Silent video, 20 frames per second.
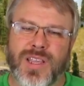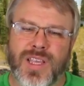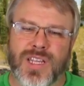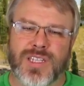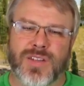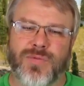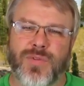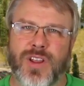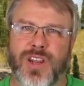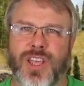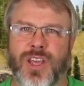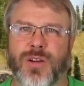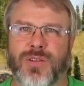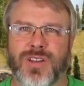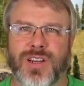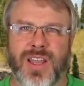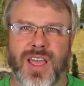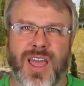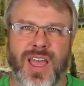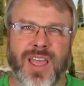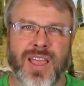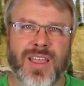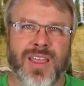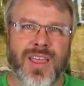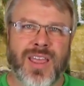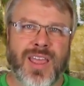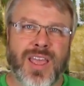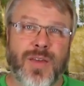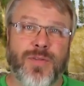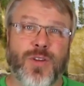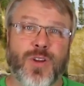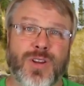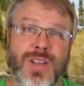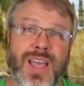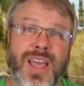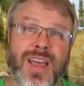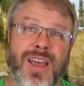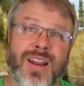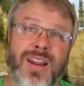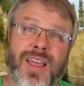this video today. If you
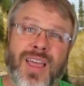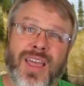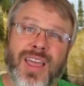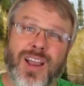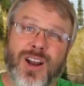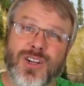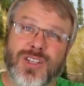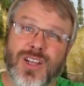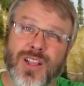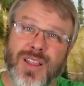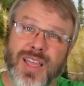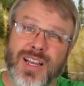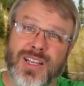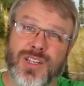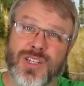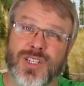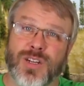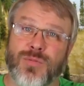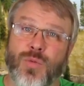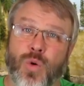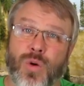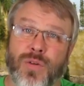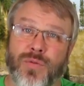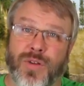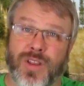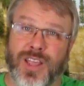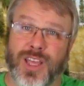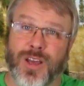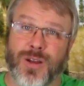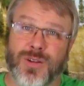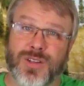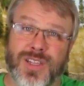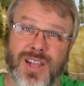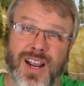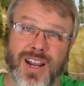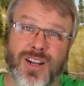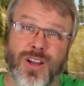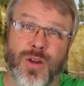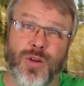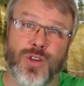did, here's a link to some more videos that
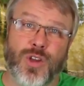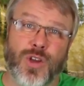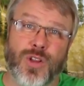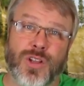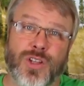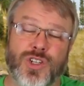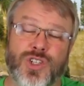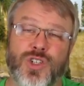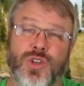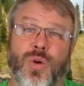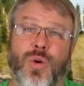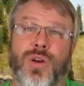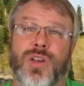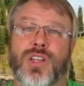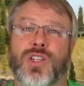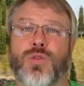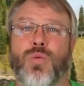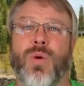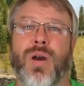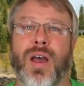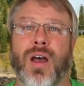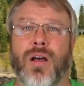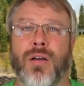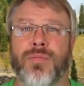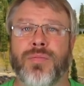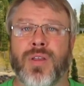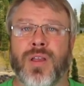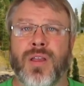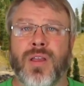I know you'll enjoy as well.